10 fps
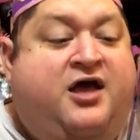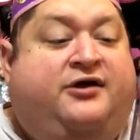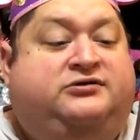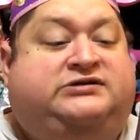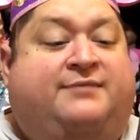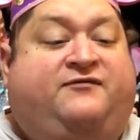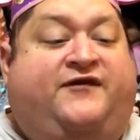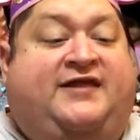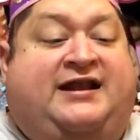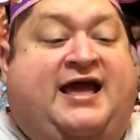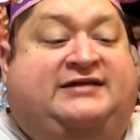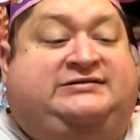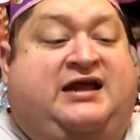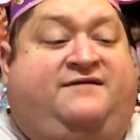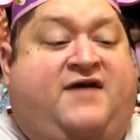Who's up for the
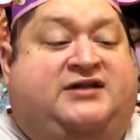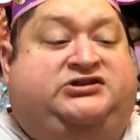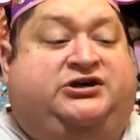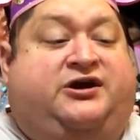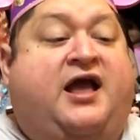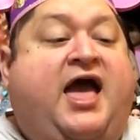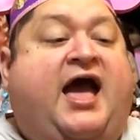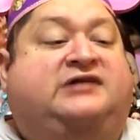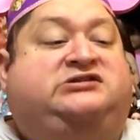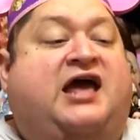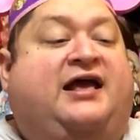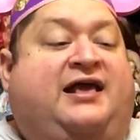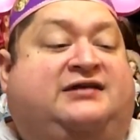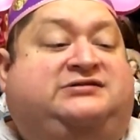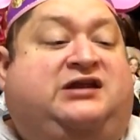next adventure? Hashtag
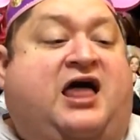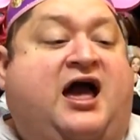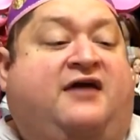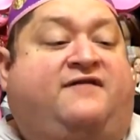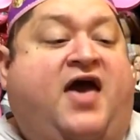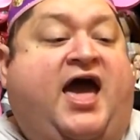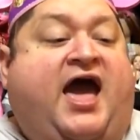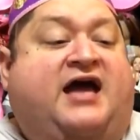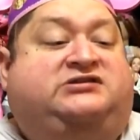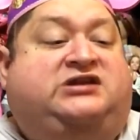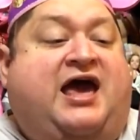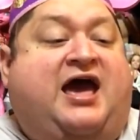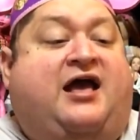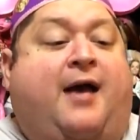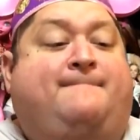yes to life. Hashtag